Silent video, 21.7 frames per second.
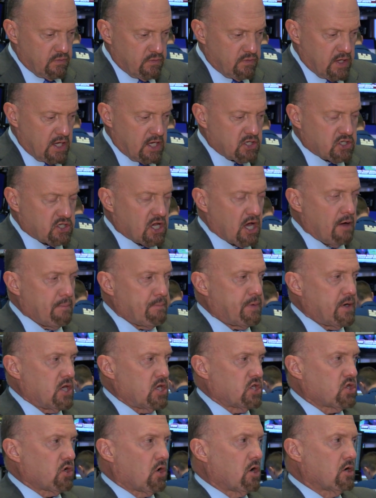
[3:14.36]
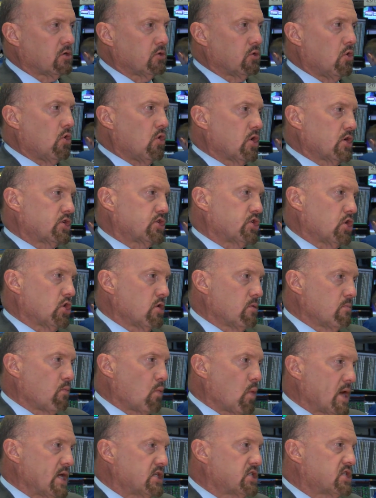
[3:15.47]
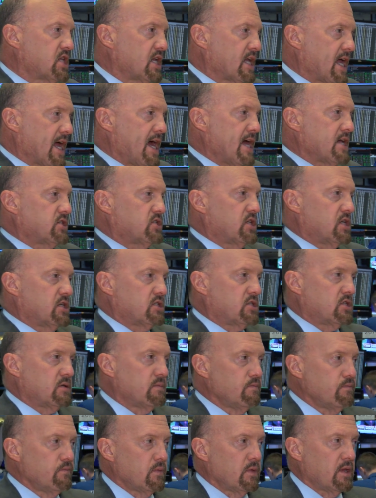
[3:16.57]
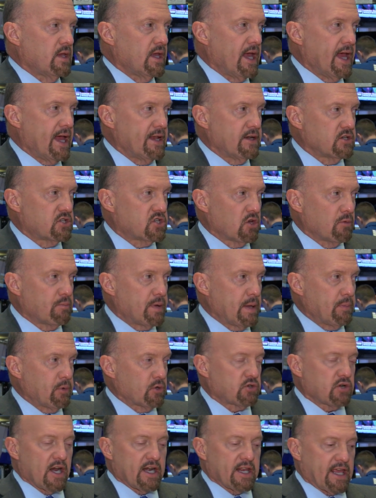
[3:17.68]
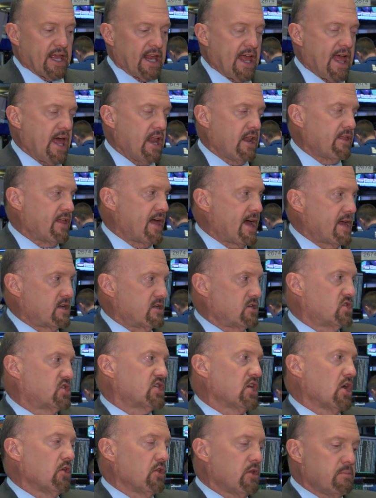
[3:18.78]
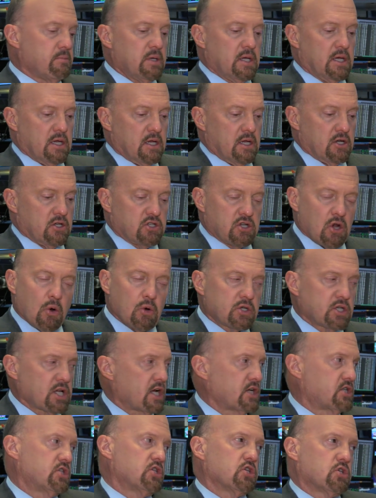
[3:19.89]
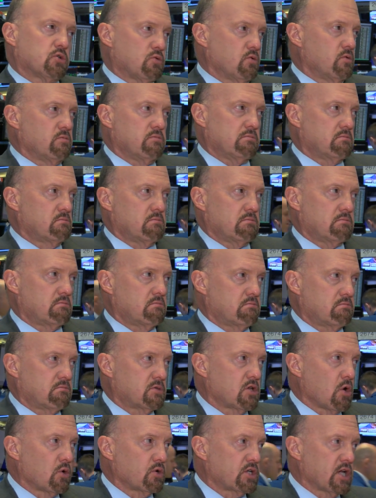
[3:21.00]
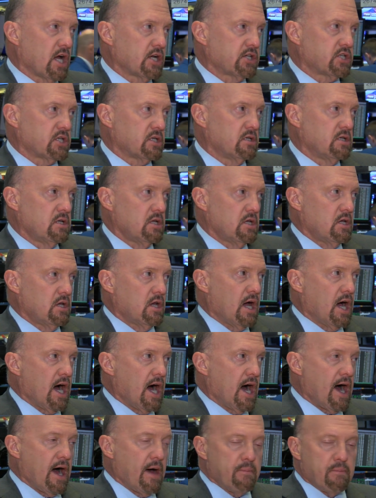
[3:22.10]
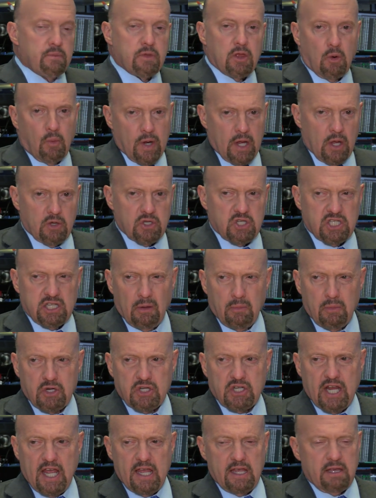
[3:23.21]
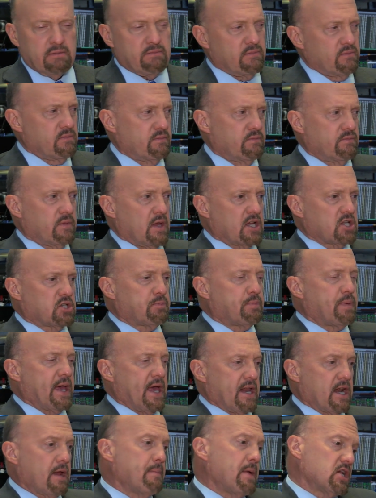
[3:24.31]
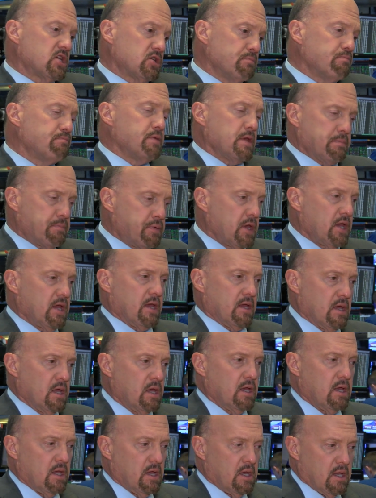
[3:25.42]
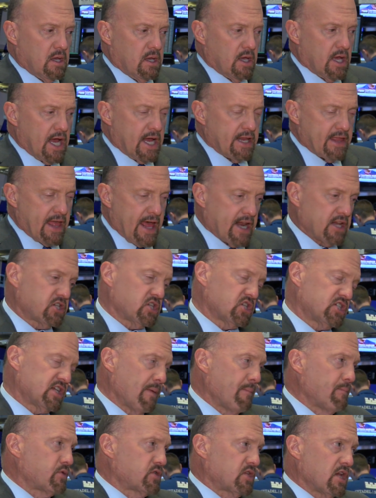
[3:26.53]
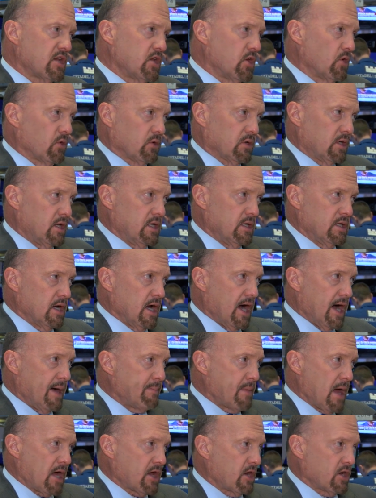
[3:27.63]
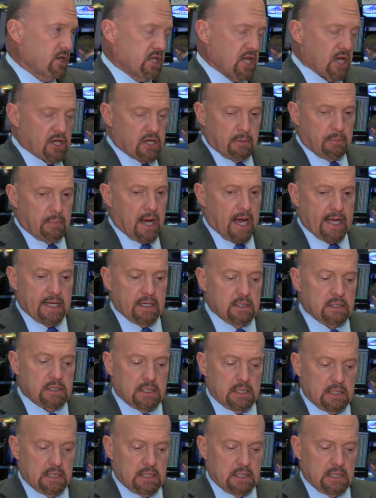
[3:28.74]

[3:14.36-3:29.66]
these companies are long-term wasting assets. And so people are trying to get ahead of that and sell them. Don't touch this group. Don't touch it. You know, we own Schlumberger. That's bad. I mentioned BP, and that is a 7% yield. And I'm not going to tell you to buy it.